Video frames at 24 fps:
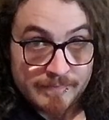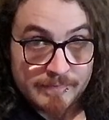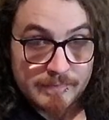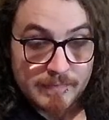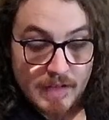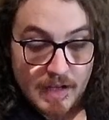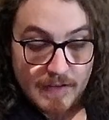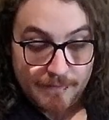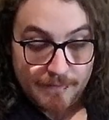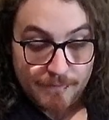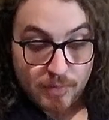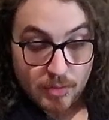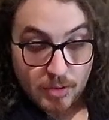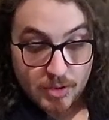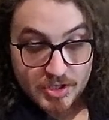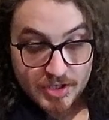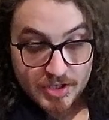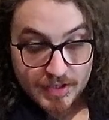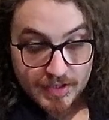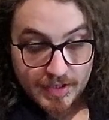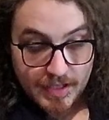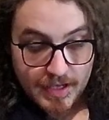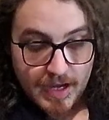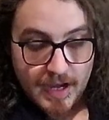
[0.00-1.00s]

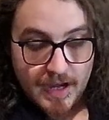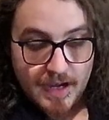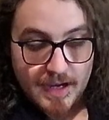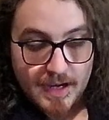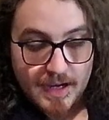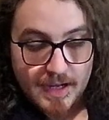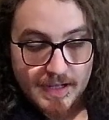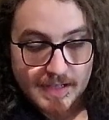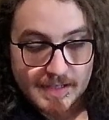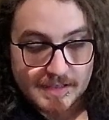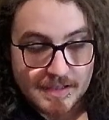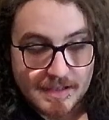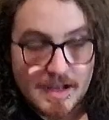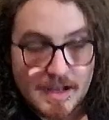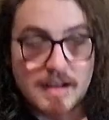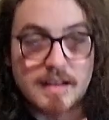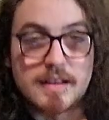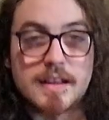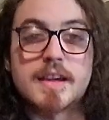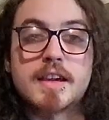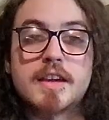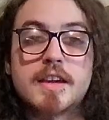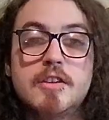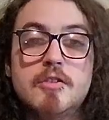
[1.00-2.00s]
unfortunately AI is not
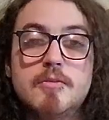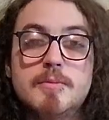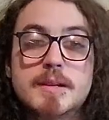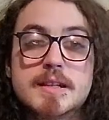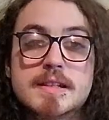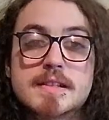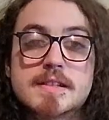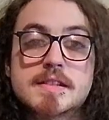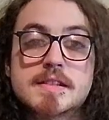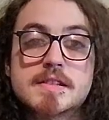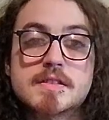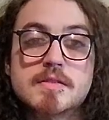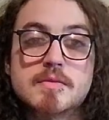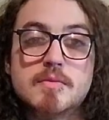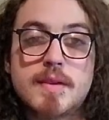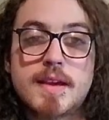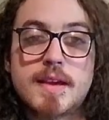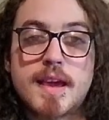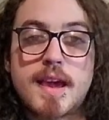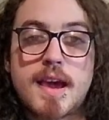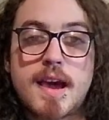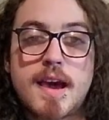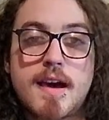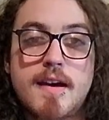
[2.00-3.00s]
like humans.
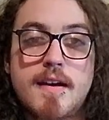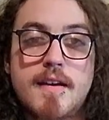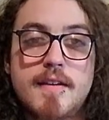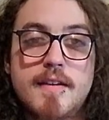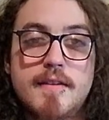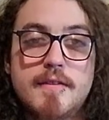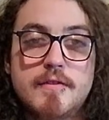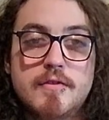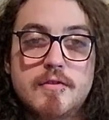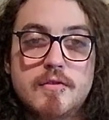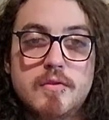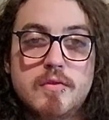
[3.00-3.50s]
We have